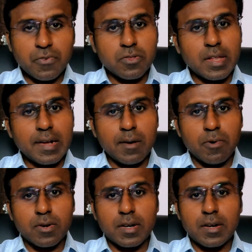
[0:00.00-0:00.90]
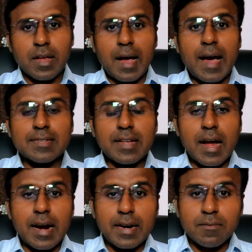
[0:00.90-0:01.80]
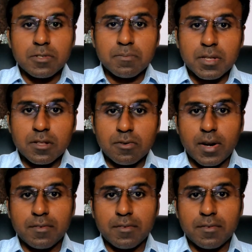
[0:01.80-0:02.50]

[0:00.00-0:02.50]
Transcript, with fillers: So if you think about it, as Adam Smith